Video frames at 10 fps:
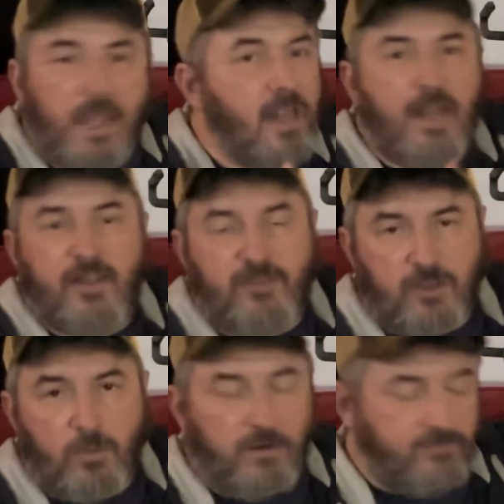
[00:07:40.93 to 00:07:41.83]
anything
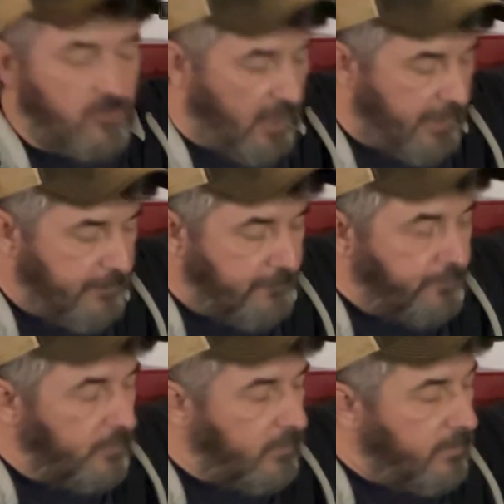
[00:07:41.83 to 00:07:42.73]
you want to fly.
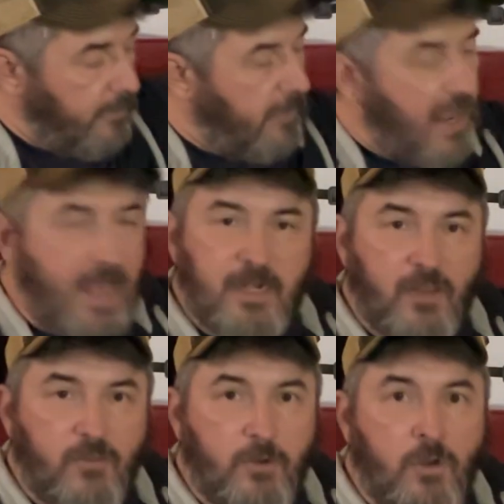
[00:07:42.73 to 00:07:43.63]
But add
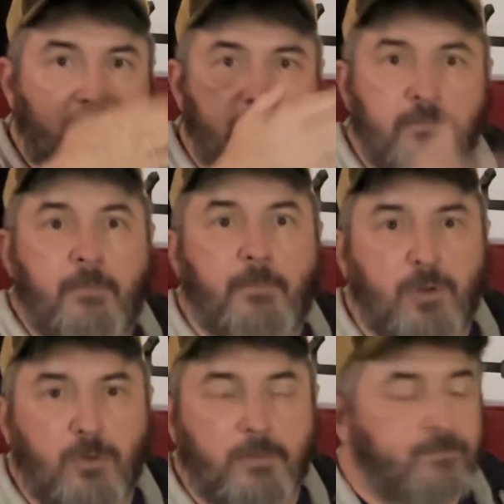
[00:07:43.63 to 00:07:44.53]
another one on,
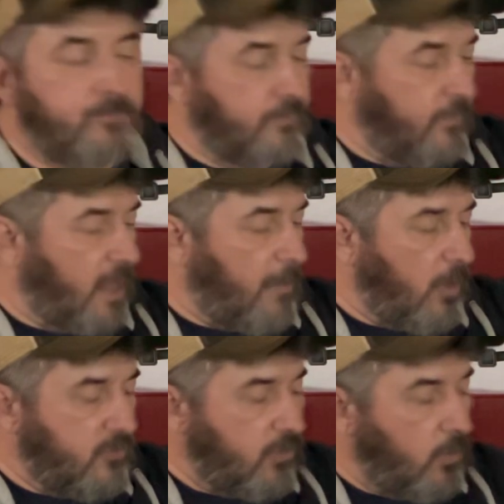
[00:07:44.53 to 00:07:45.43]
boom. I'm
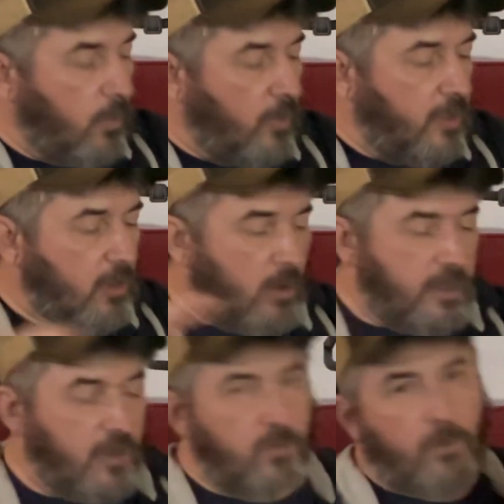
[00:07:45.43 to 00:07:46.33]
also working on
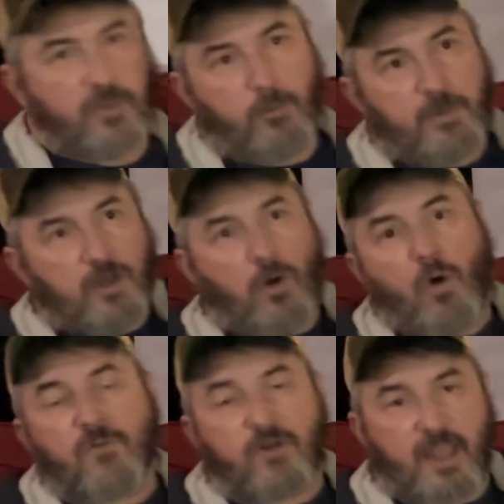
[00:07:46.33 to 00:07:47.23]
another one that would be an
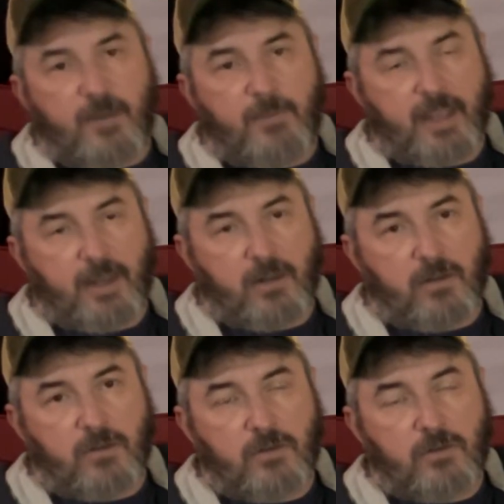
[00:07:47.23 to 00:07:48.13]
overhead
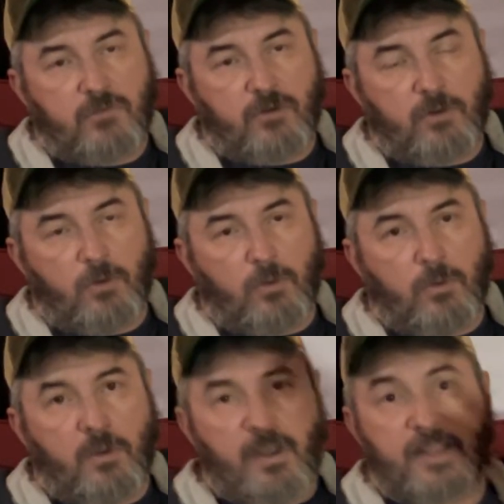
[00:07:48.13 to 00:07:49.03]
panel. So
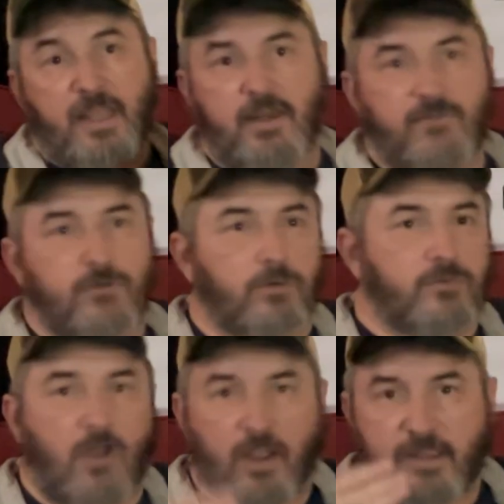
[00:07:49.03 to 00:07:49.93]
again, if you're
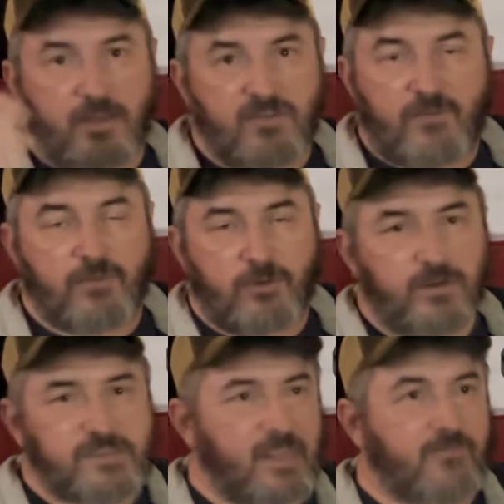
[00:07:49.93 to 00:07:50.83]
talking a
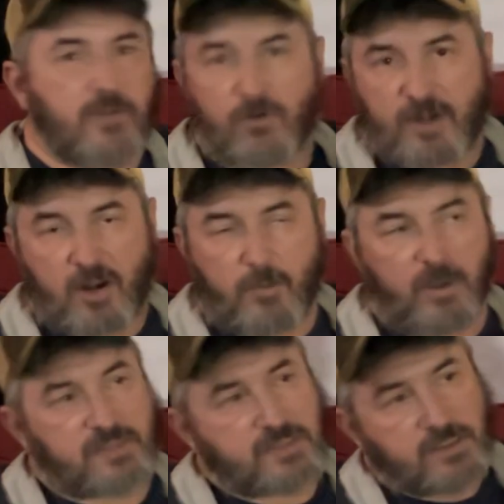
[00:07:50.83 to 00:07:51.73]
737 or an
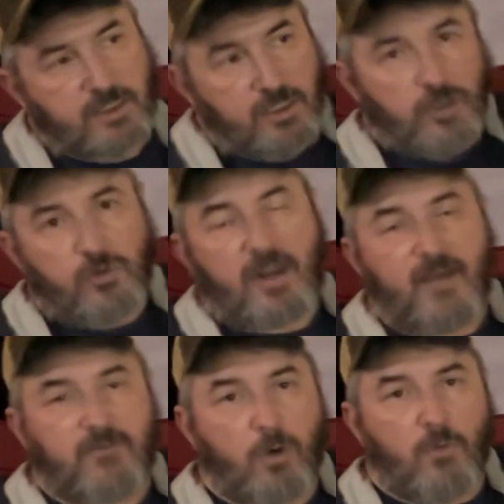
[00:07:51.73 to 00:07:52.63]
Airbus, you could
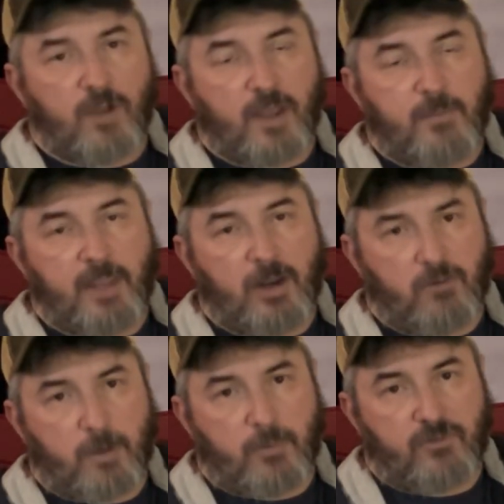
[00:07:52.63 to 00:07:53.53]
have an overhead panel
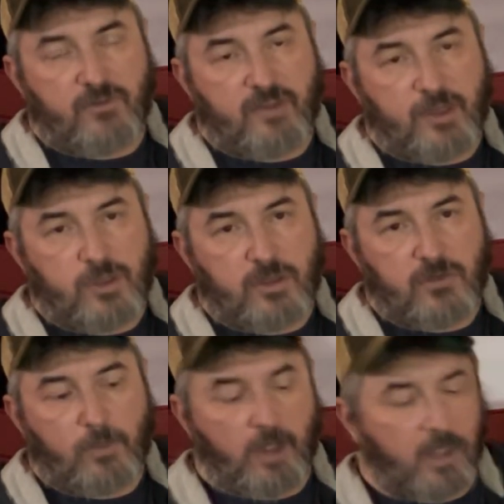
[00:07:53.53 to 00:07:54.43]
representation
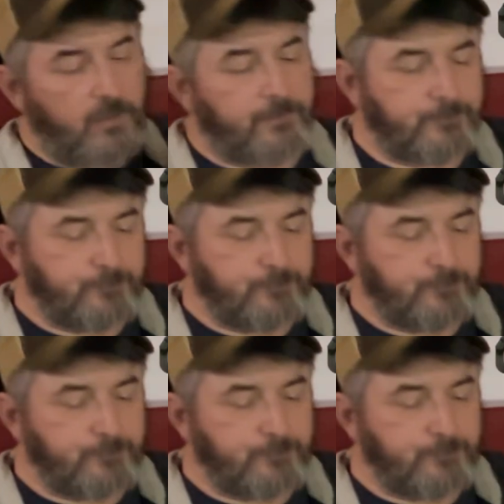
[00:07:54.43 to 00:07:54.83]
as well.